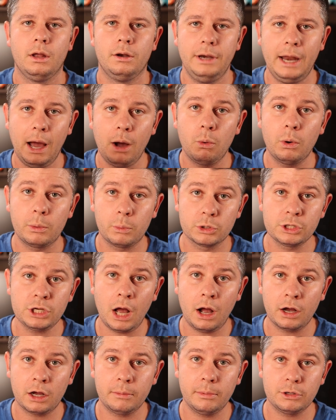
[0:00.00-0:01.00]
Now, when we're
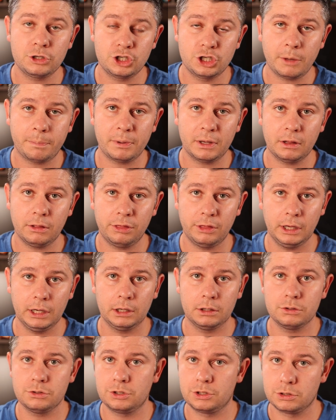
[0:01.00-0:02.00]
talking about shipping
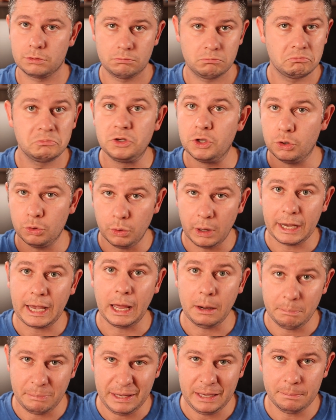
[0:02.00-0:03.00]
things to,
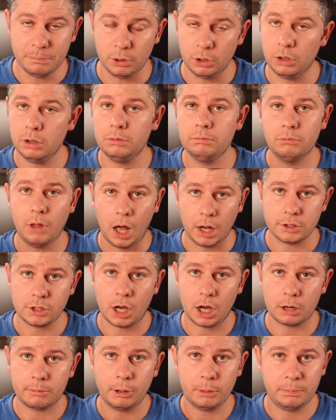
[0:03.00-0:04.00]
again, people, not
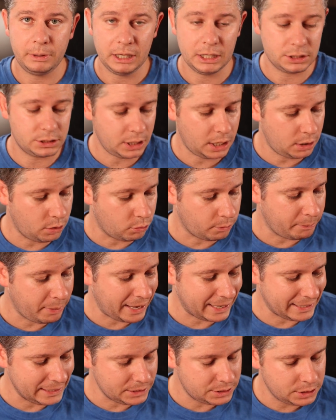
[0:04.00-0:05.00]
talking about PSA or
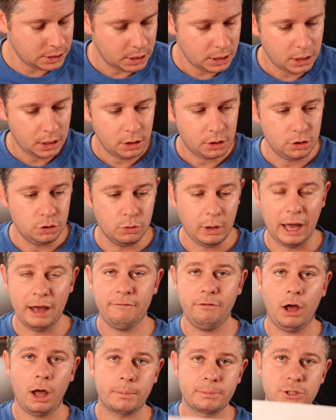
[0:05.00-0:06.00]
Beckett, you
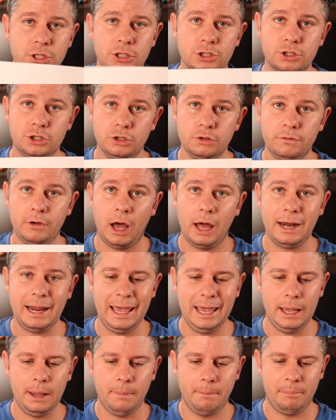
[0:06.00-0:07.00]
have options. You've got
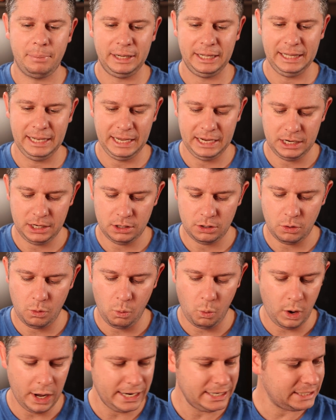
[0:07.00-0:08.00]
a plain
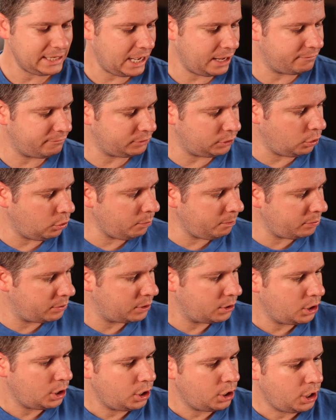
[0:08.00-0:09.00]
white envelope,
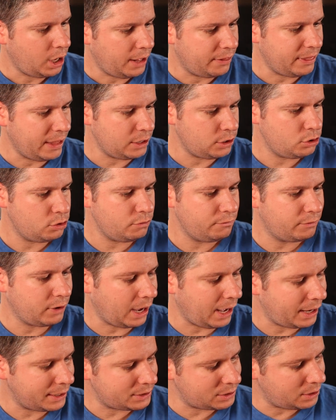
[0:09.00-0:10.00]
and then you've
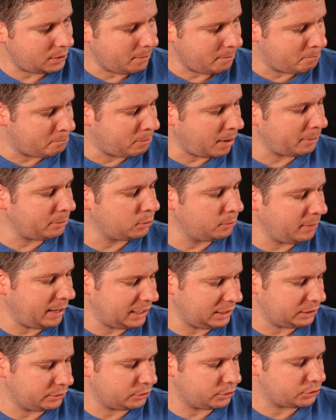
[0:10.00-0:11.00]
got bubble
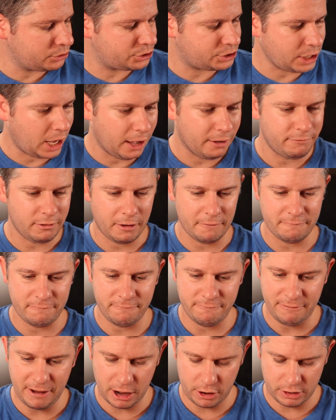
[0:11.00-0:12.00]
mailers of
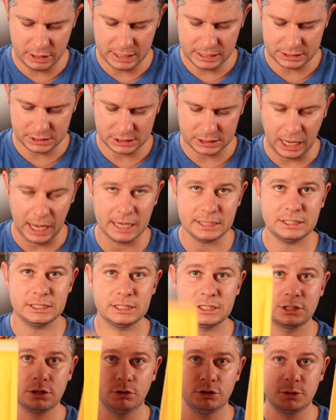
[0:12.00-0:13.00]
varying
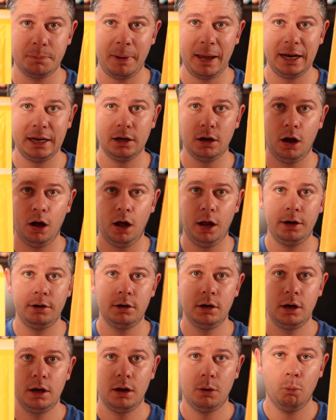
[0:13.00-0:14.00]
sizes. So depending
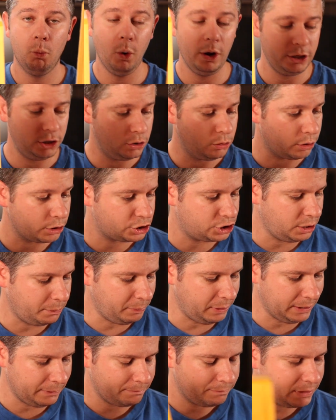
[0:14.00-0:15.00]
on what you are
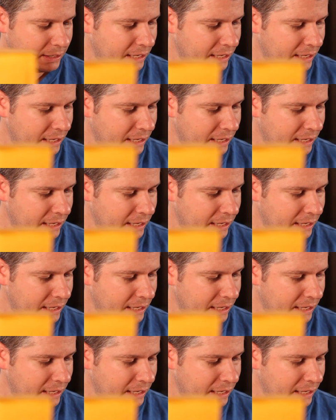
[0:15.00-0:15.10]
shipping.